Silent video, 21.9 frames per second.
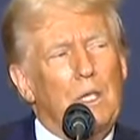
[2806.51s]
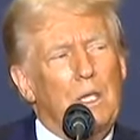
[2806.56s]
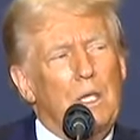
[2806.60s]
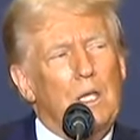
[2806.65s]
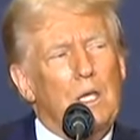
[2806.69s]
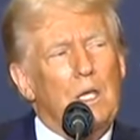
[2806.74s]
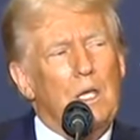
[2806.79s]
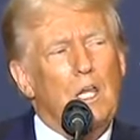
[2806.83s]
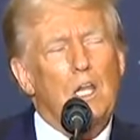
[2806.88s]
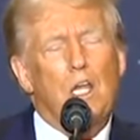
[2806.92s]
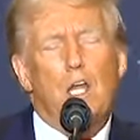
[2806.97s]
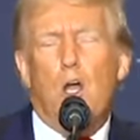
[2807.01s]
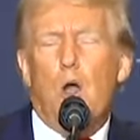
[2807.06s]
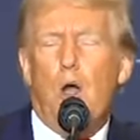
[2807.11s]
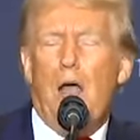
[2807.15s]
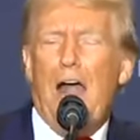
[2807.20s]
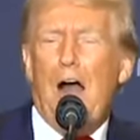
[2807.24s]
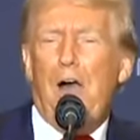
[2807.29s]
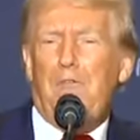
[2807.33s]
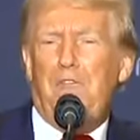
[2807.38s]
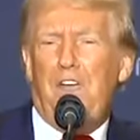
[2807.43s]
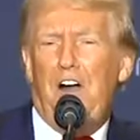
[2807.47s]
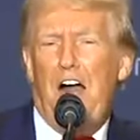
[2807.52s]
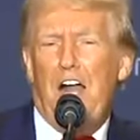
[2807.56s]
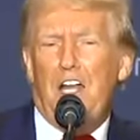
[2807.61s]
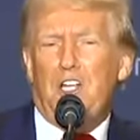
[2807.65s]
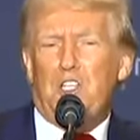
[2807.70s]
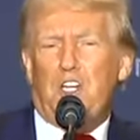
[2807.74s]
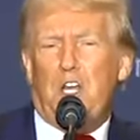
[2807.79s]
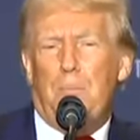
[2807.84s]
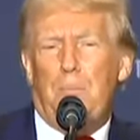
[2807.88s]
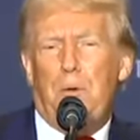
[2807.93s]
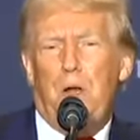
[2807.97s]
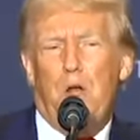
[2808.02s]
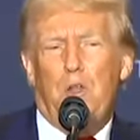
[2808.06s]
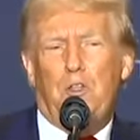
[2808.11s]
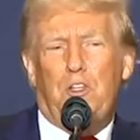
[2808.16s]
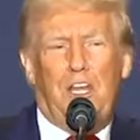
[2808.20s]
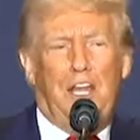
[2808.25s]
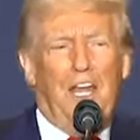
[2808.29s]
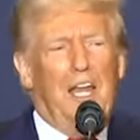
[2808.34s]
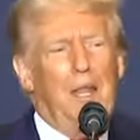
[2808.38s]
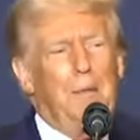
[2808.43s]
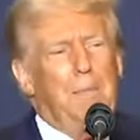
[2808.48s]
You know, Alphonse Capone.
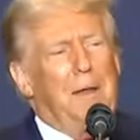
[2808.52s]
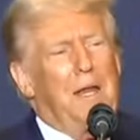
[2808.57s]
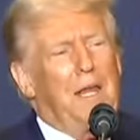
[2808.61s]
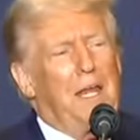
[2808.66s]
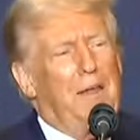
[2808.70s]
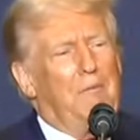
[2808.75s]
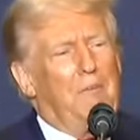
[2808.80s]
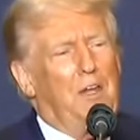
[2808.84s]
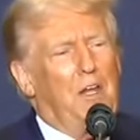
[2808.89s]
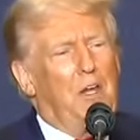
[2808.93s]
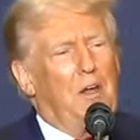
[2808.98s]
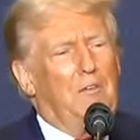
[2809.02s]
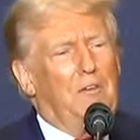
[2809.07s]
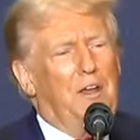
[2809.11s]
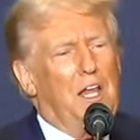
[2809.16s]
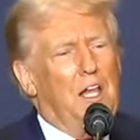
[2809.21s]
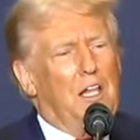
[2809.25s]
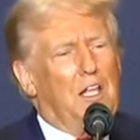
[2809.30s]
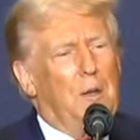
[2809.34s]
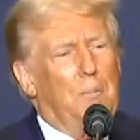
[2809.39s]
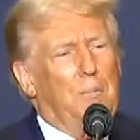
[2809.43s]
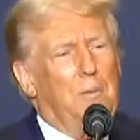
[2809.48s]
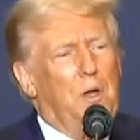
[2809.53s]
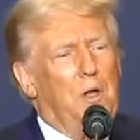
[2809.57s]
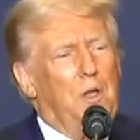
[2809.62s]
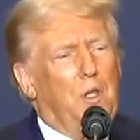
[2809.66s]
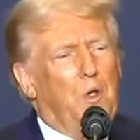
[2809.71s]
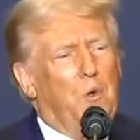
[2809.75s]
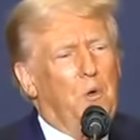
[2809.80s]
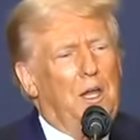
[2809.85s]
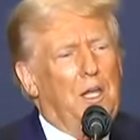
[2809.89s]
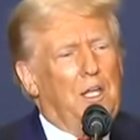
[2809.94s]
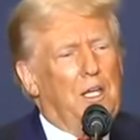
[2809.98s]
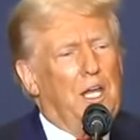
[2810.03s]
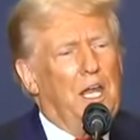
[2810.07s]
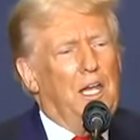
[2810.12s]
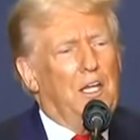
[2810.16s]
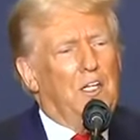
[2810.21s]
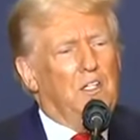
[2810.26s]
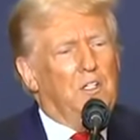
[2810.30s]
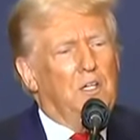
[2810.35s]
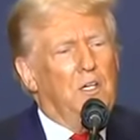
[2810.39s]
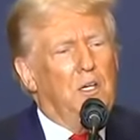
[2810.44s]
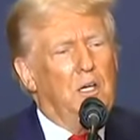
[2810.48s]
Did anybody ever hear of Al Capone, the great
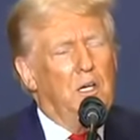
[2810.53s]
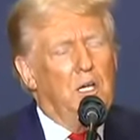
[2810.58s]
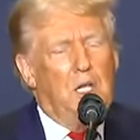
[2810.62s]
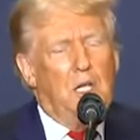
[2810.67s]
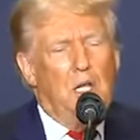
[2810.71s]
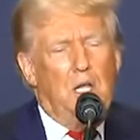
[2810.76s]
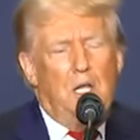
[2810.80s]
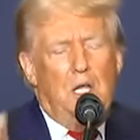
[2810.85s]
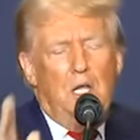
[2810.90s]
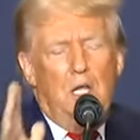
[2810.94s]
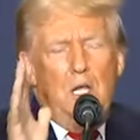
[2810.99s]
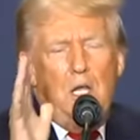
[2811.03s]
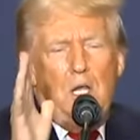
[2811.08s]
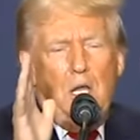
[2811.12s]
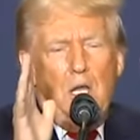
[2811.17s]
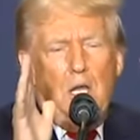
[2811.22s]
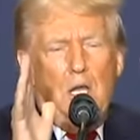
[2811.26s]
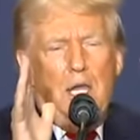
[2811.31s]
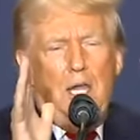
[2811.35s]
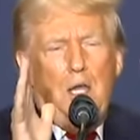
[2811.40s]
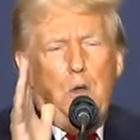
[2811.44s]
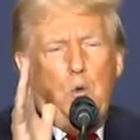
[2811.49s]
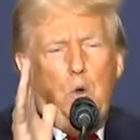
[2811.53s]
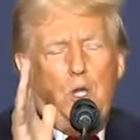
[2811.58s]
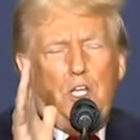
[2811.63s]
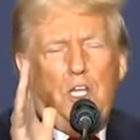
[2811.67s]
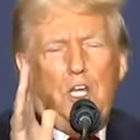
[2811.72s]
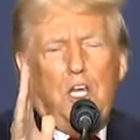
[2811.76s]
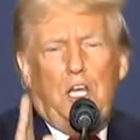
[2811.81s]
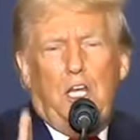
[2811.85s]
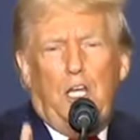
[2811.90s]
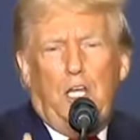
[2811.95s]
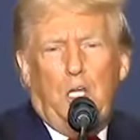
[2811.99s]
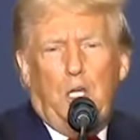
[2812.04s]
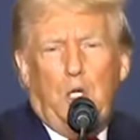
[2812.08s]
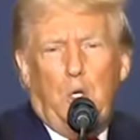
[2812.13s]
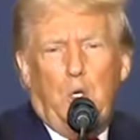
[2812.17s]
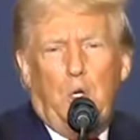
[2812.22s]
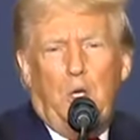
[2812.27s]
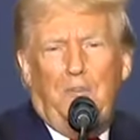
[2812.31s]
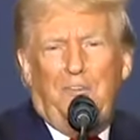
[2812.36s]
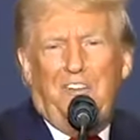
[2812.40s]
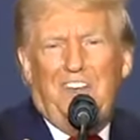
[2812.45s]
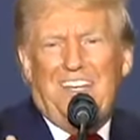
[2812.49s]
gangster? He would kill
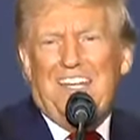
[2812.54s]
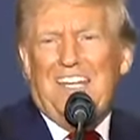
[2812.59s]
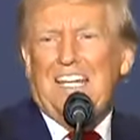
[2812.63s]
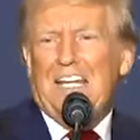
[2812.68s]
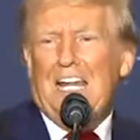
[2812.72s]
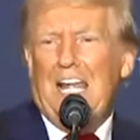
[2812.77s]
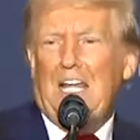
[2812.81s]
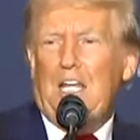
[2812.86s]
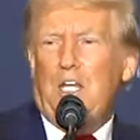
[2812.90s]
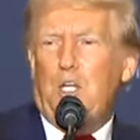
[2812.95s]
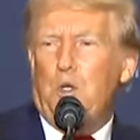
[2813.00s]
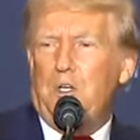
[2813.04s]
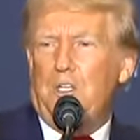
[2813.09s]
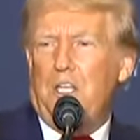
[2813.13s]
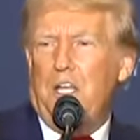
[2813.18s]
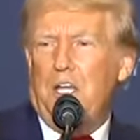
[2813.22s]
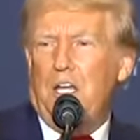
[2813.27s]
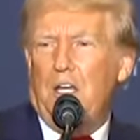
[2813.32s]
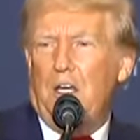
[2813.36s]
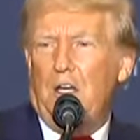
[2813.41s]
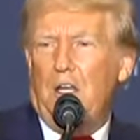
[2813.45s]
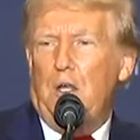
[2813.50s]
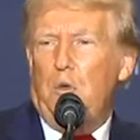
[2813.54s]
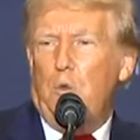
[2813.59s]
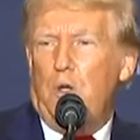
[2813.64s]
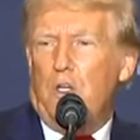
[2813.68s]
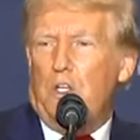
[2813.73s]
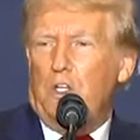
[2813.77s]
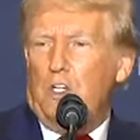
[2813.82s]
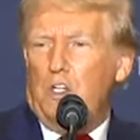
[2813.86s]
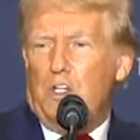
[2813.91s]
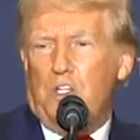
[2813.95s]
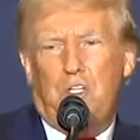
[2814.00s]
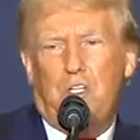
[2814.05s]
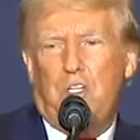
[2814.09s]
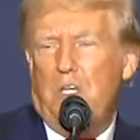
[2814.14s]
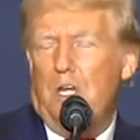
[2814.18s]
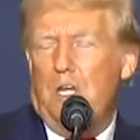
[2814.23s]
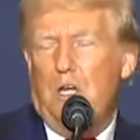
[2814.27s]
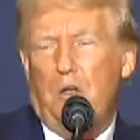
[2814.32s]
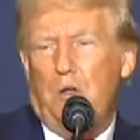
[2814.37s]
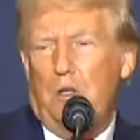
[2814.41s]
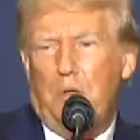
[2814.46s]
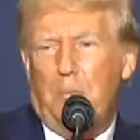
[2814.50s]
you if he didn't like you at dinner. He would just, you
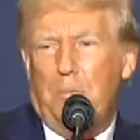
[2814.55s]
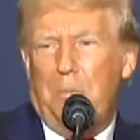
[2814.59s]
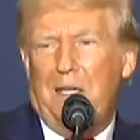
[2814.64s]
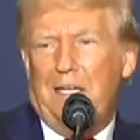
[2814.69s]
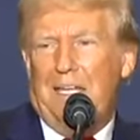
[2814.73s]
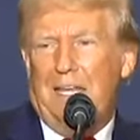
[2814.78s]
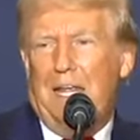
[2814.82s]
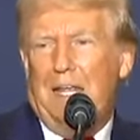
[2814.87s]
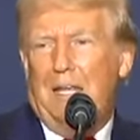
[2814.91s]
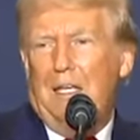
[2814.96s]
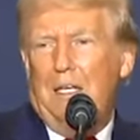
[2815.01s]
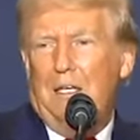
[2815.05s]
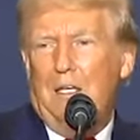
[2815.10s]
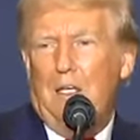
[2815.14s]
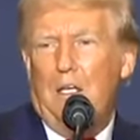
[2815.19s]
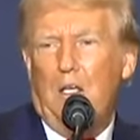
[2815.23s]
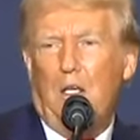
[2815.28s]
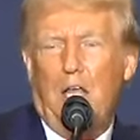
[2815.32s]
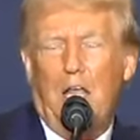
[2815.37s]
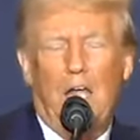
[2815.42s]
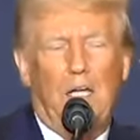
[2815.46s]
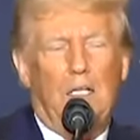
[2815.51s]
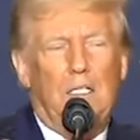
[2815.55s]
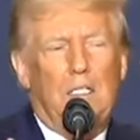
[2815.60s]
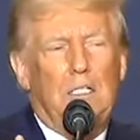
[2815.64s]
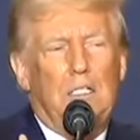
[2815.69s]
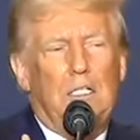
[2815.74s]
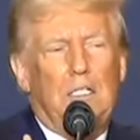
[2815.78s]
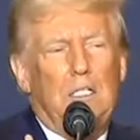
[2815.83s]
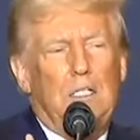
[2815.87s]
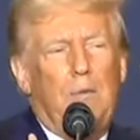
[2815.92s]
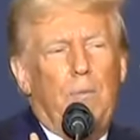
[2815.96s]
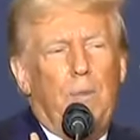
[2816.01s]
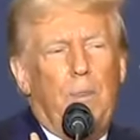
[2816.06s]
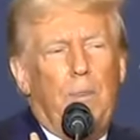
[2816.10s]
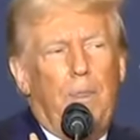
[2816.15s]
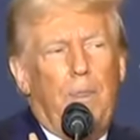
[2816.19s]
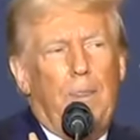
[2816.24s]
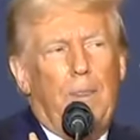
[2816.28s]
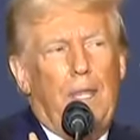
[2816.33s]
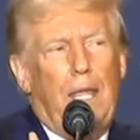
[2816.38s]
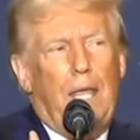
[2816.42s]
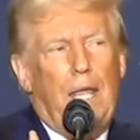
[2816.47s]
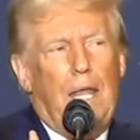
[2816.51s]
know, you'd be dead. You're gone.
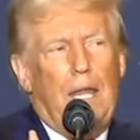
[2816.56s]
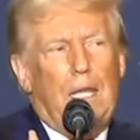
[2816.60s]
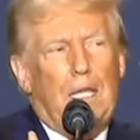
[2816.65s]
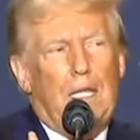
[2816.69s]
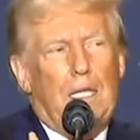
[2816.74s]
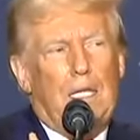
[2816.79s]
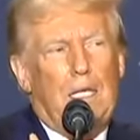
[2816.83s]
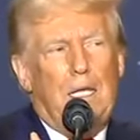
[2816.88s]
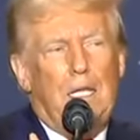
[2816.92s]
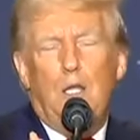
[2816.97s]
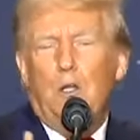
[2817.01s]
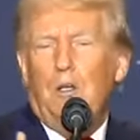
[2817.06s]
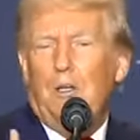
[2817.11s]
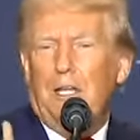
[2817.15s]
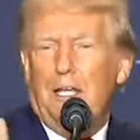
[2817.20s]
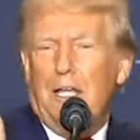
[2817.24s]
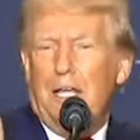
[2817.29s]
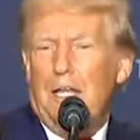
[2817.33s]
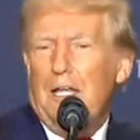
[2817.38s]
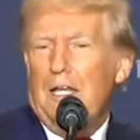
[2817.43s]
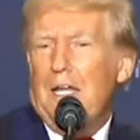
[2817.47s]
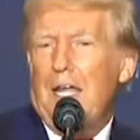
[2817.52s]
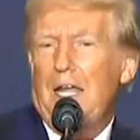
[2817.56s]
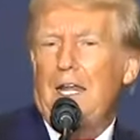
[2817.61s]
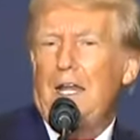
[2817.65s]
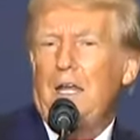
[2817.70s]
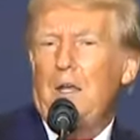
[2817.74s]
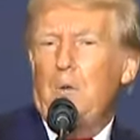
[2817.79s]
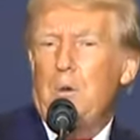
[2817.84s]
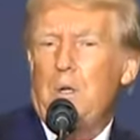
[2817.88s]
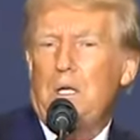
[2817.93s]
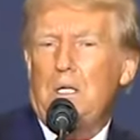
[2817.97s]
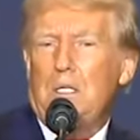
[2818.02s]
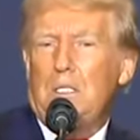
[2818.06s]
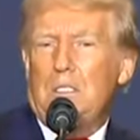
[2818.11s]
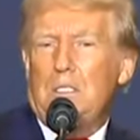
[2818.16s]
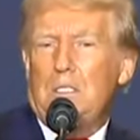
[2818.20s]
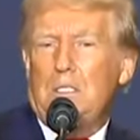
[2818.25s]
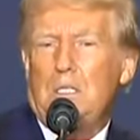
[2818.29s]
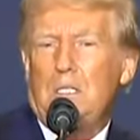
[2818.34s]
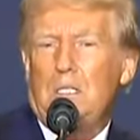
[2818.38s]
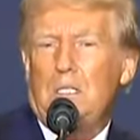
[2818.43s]
And he only got indicted once.